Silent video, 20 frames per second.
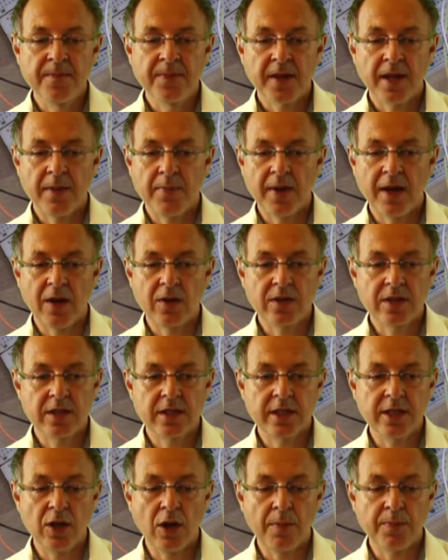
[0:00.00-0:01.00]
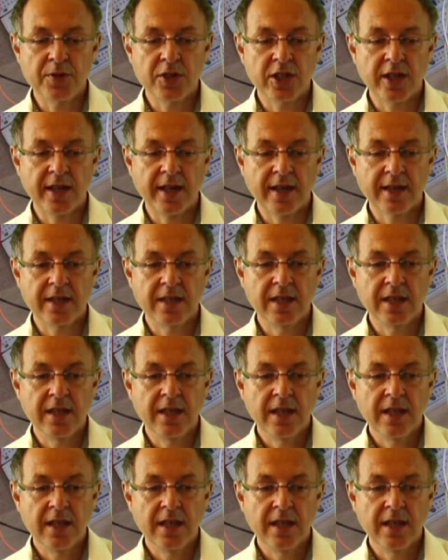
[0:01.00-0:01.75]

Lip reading: about the object,